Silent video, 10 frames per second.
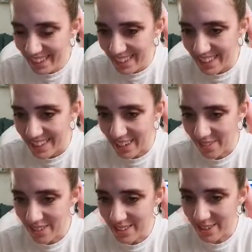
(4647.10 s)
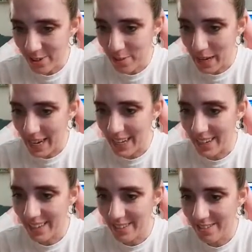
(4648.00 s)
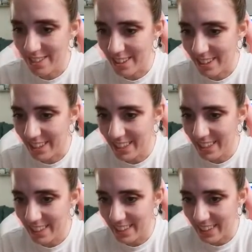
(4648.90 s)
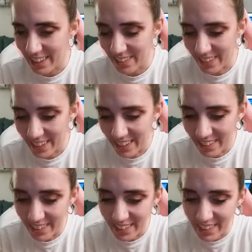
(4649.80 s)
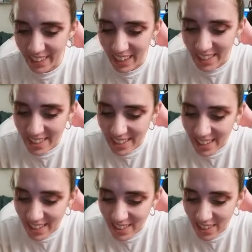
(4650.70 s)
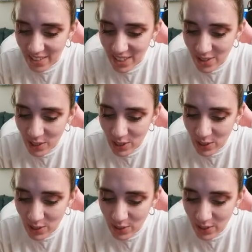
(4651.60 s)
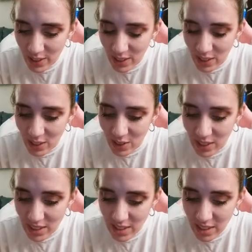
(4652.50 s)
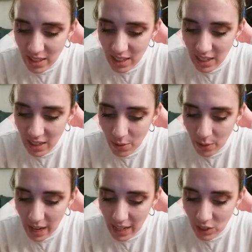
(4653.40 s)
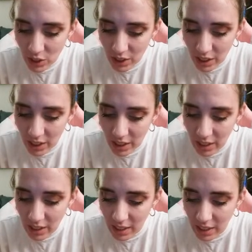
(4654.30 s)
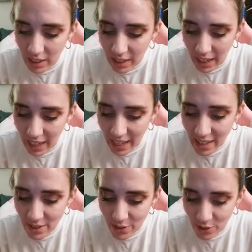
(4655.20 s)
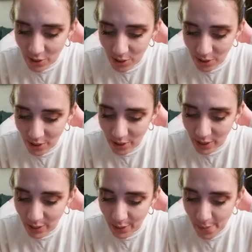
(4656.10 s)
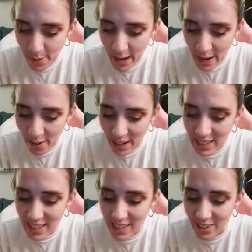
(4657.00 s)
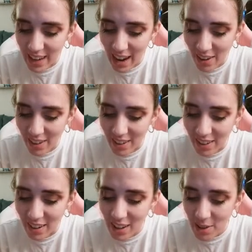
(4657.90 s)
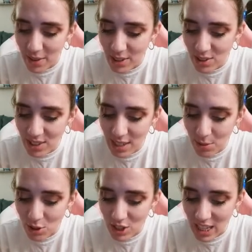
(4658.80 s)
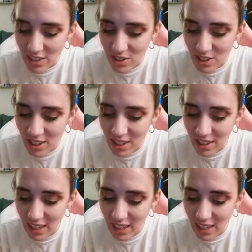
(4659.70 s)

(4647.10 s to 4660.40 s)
This camera's so bad. I'm sorry. Okay, there we go. You can kind of see. So I have Tutu, Grizzly, Rasher, Hazel, Unibrow. I need to get her out of here. My newest neighbor's Chester.